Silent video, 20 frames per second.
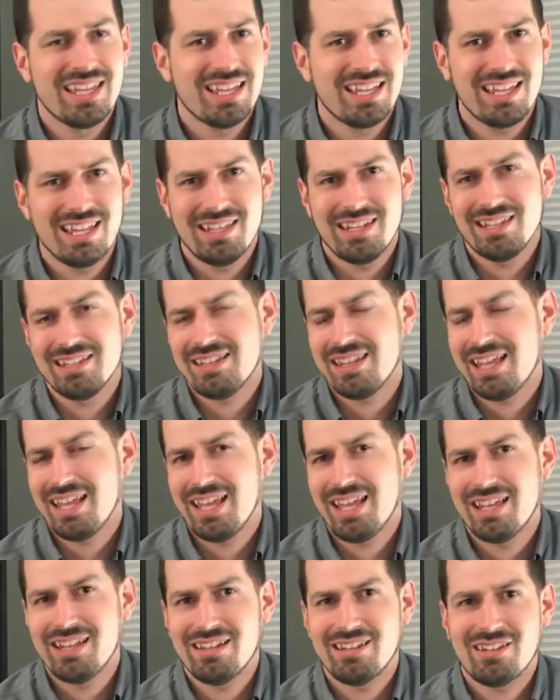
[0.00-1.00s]
in it,
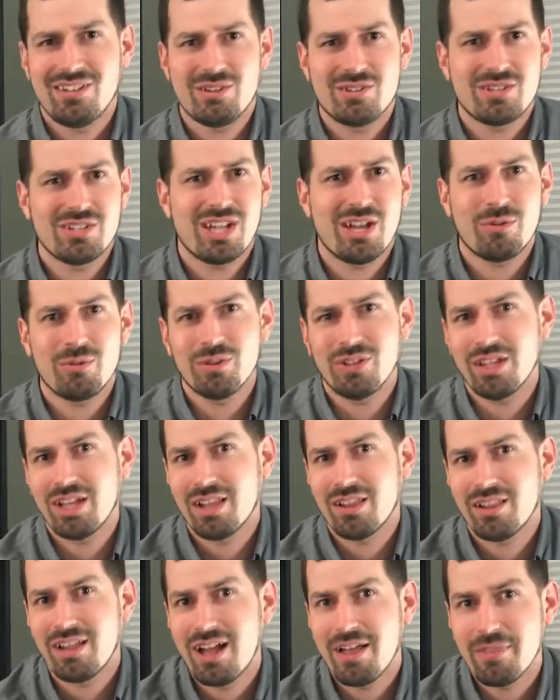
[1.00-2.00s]
and there's not really
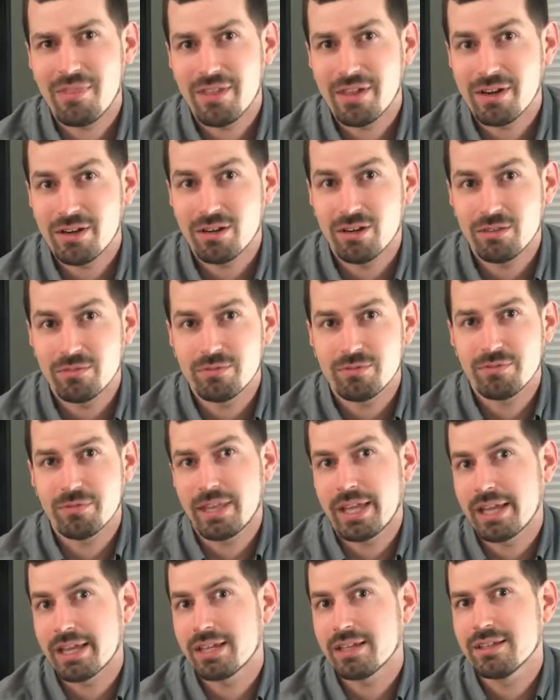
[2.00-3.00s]
a lot there of
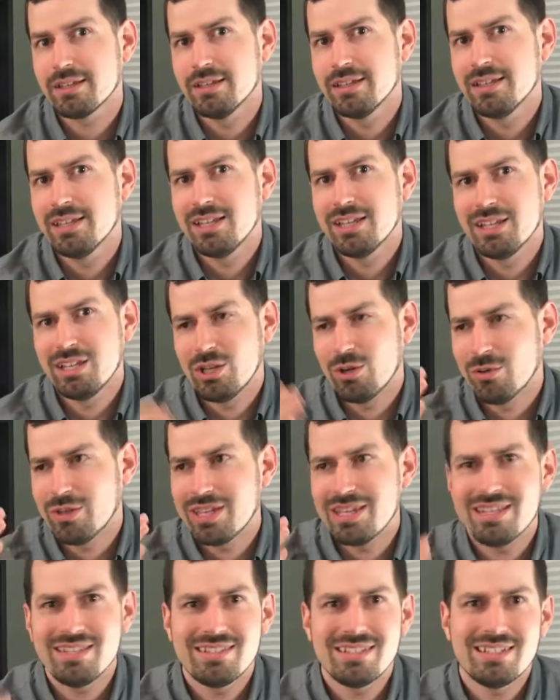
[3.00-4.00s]

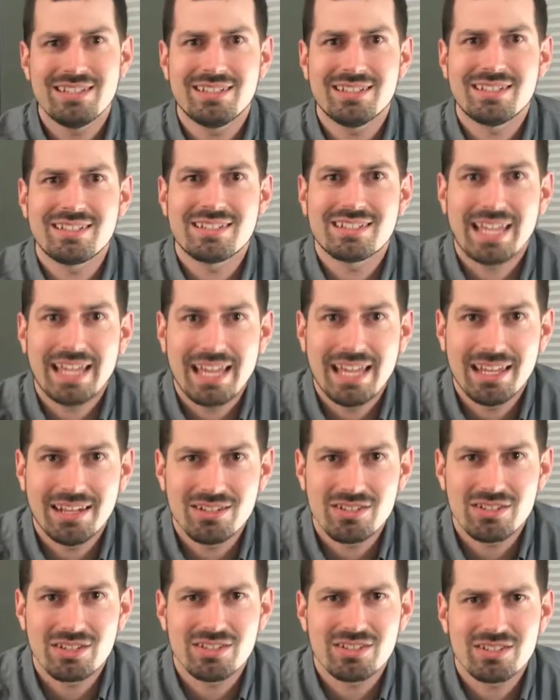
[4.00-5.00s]
easy to scan.
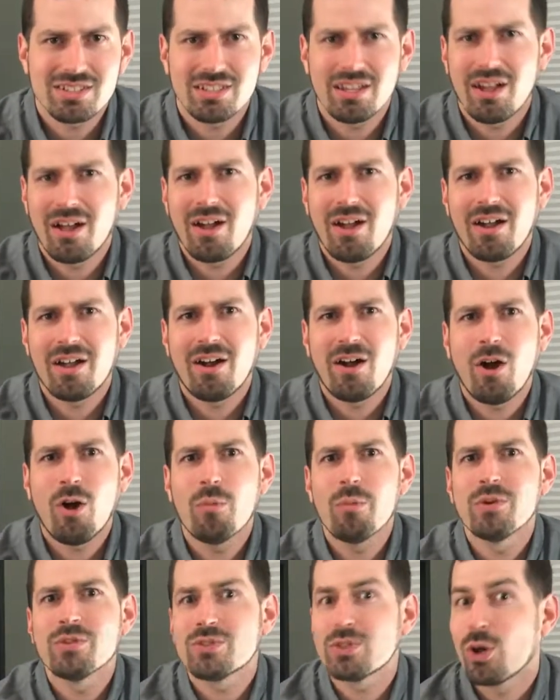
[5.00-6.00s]
It's just
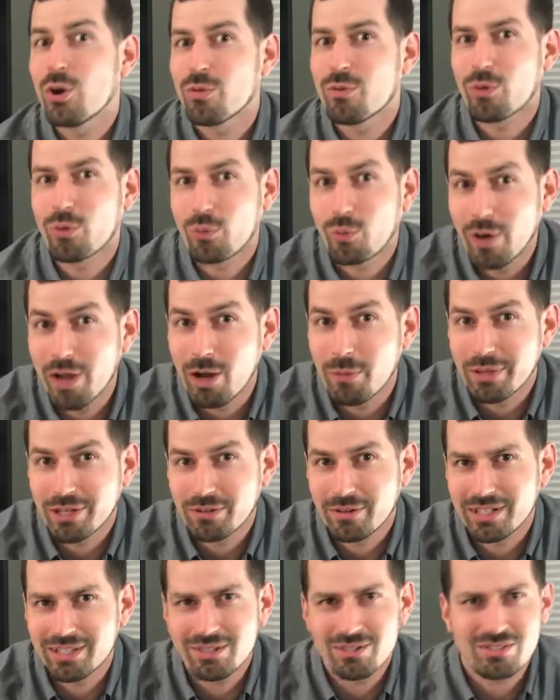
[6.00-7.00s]
almost overwhelming,
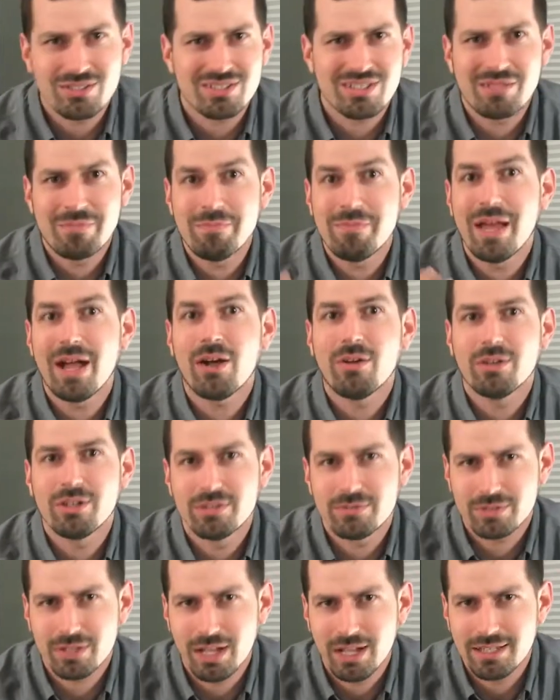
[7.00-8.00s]
right? There's just a mountain
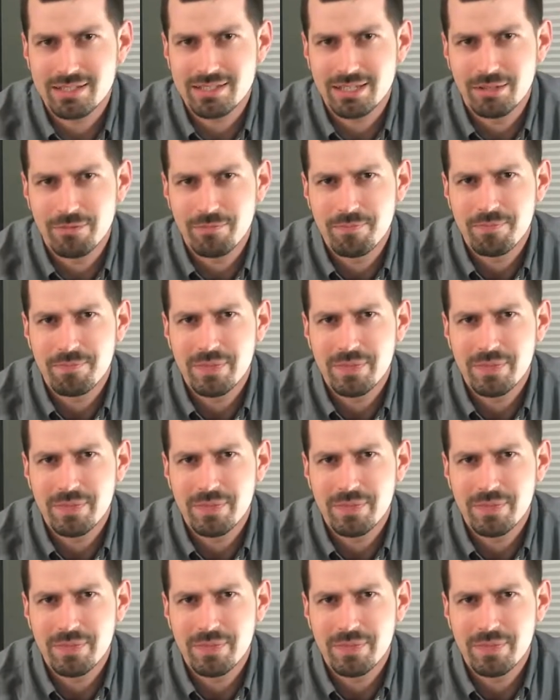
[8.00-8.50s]
of content.